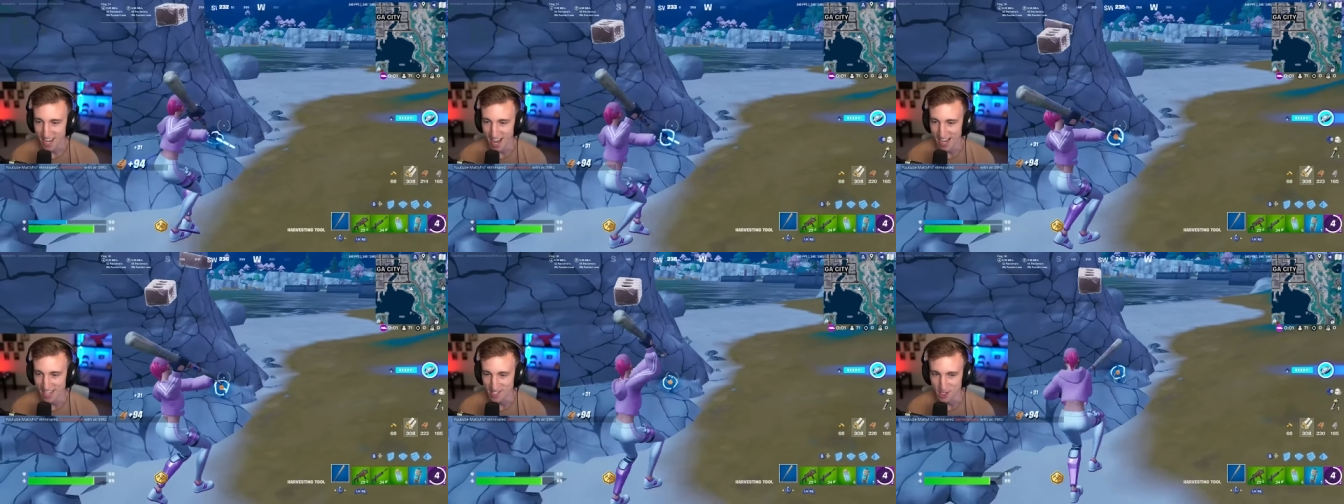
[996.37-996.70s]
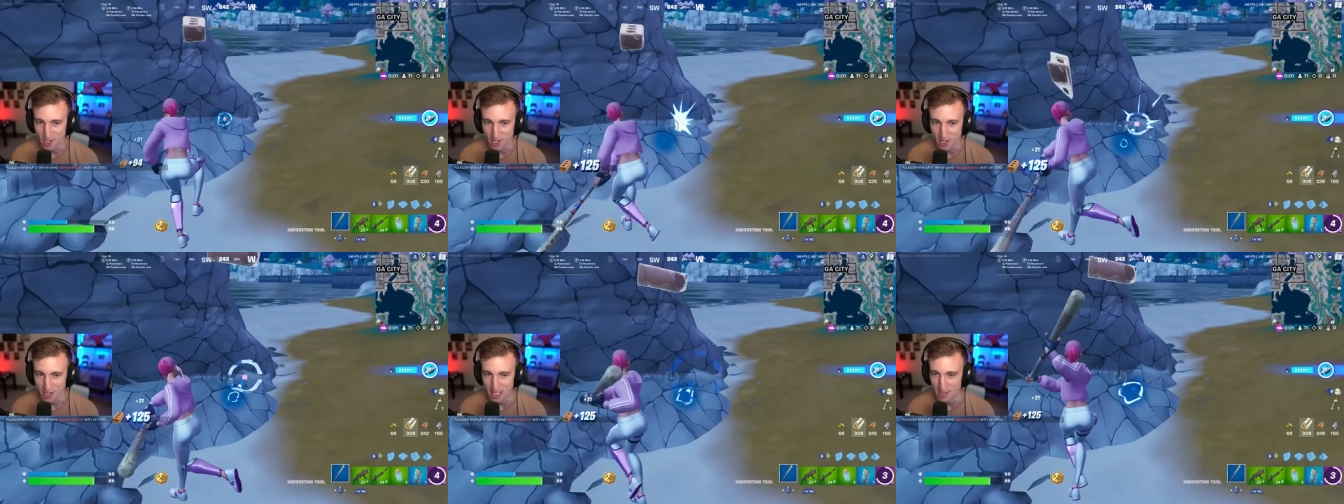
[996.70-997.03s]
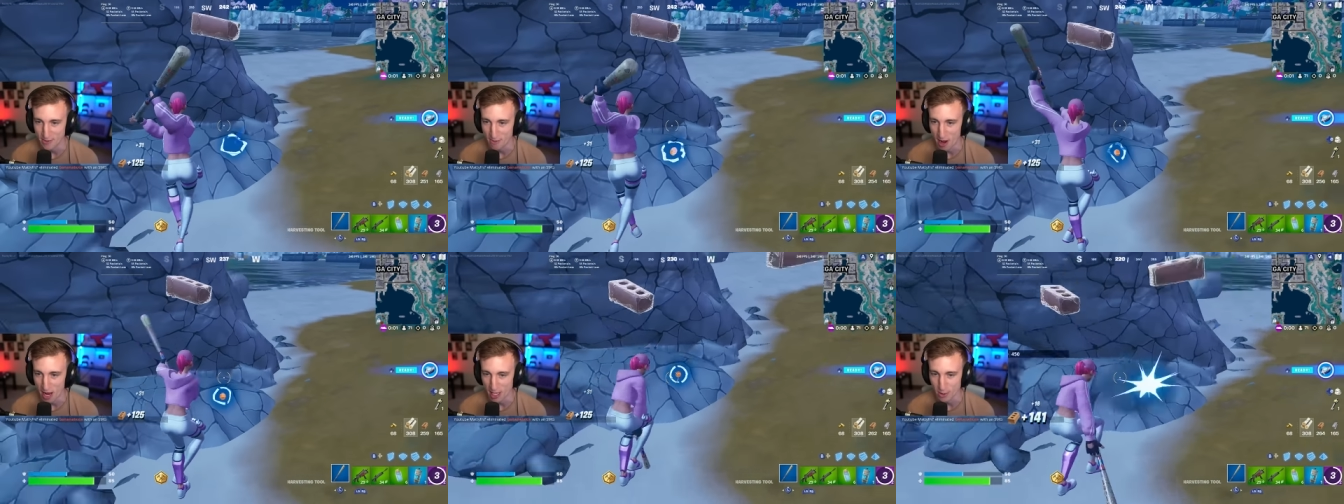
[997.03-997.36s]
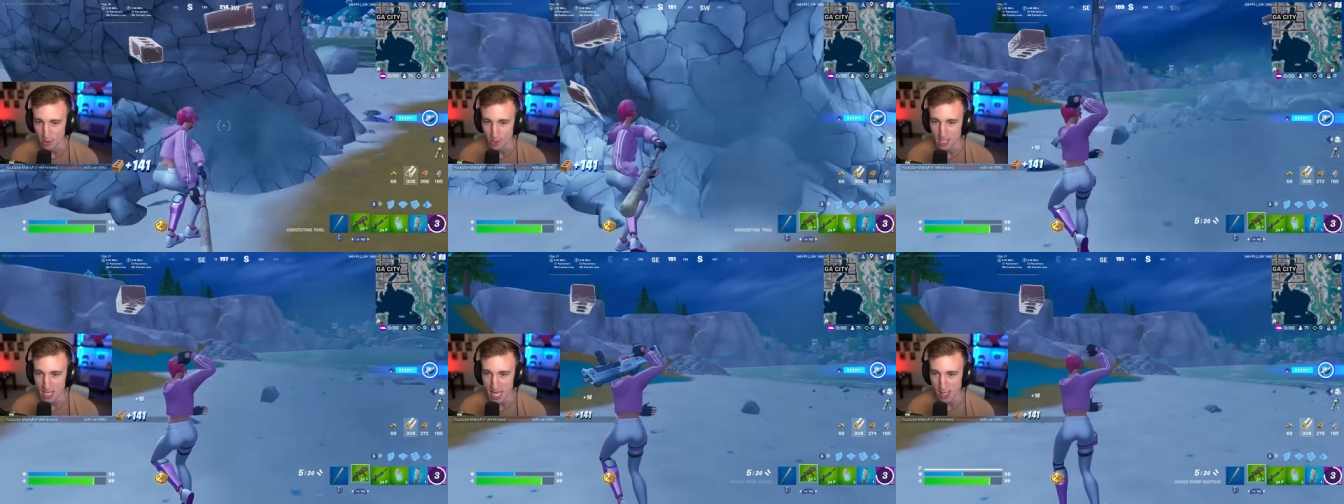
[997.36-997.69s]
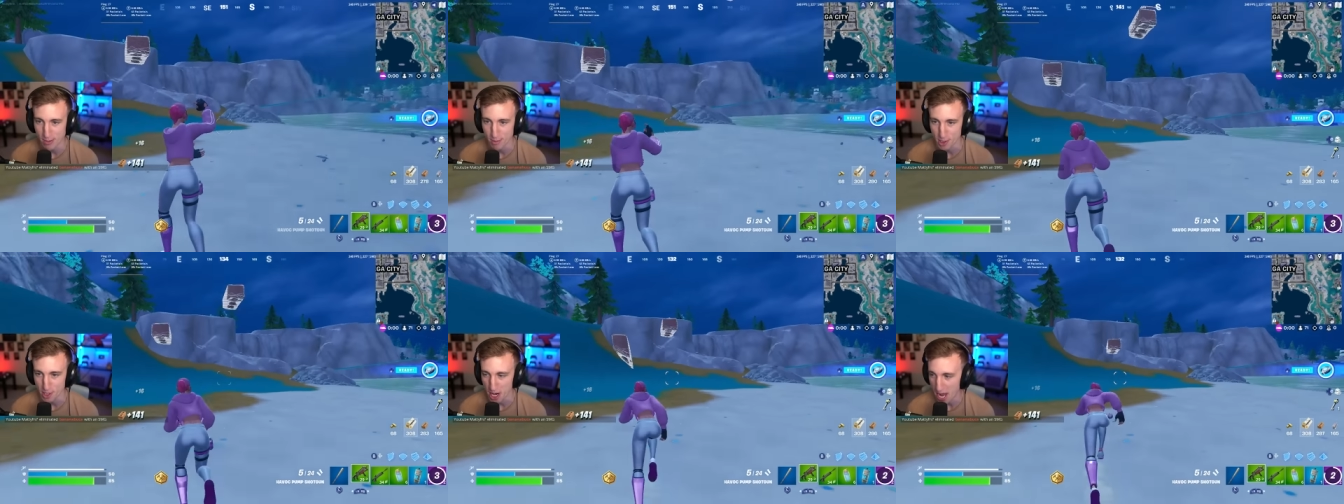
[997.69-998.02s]
Guys, these finals
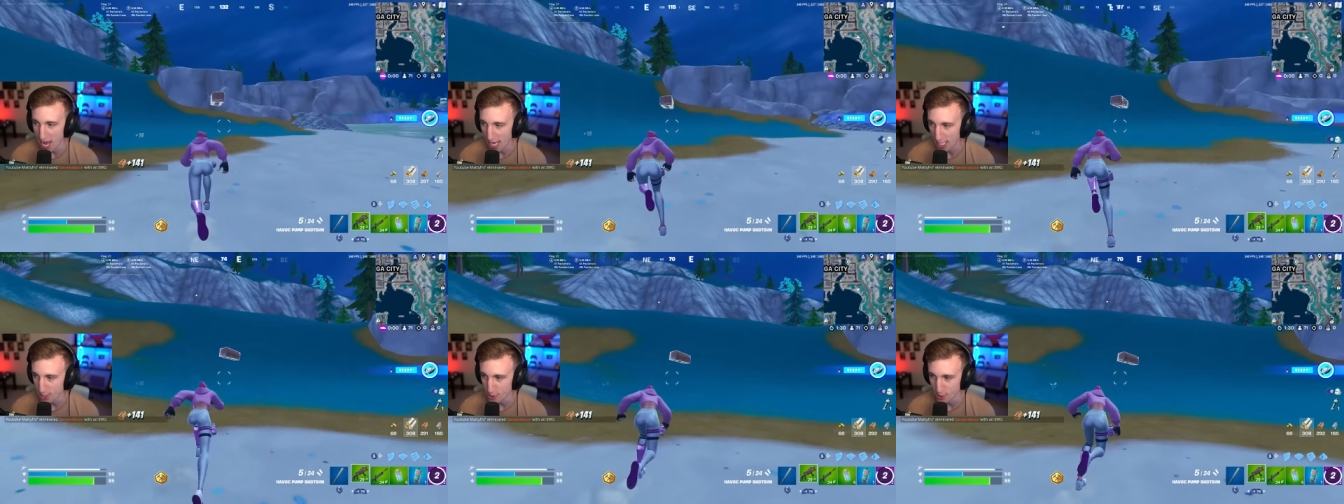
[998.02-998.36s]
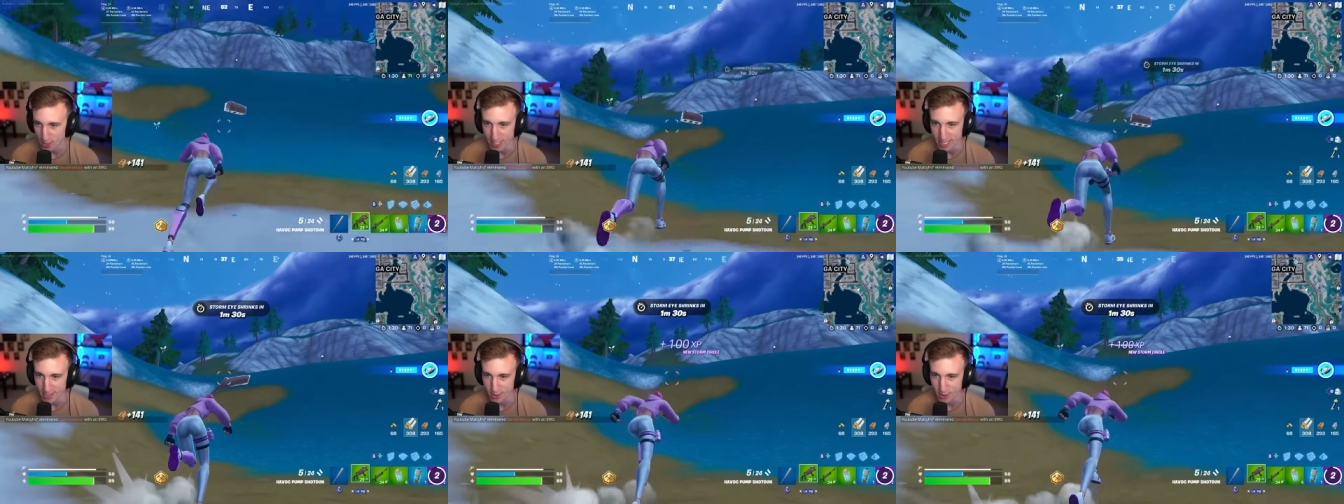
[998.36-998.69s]
games are actually